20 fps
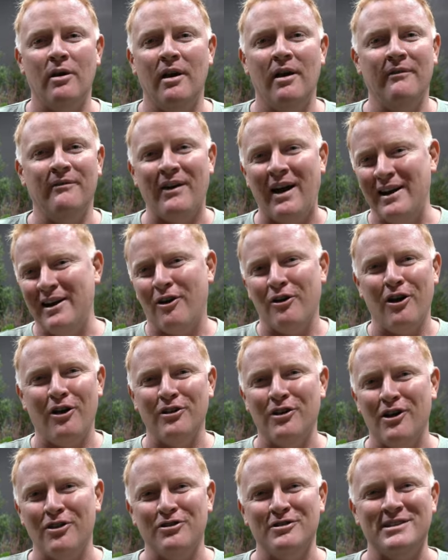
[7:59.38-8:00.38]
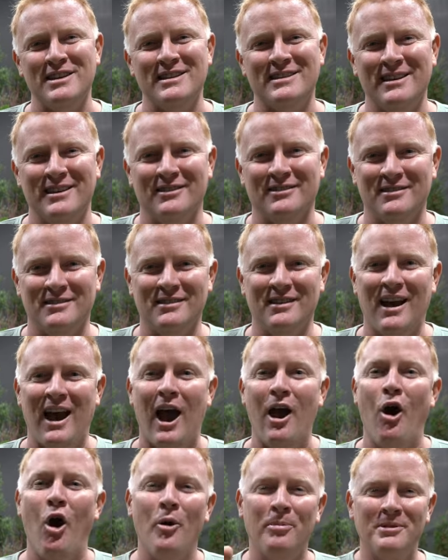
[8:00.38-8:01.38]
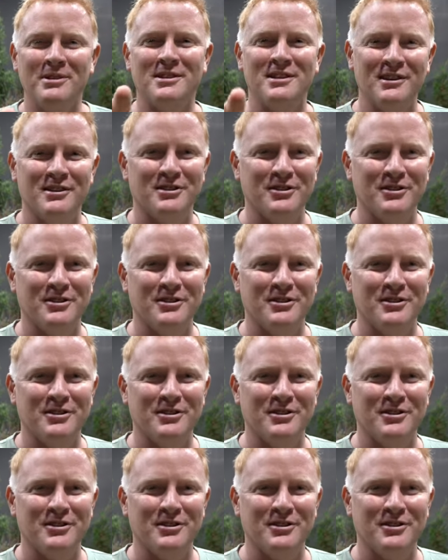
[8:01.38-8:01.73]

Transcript: and find out all the other details. I hope to see you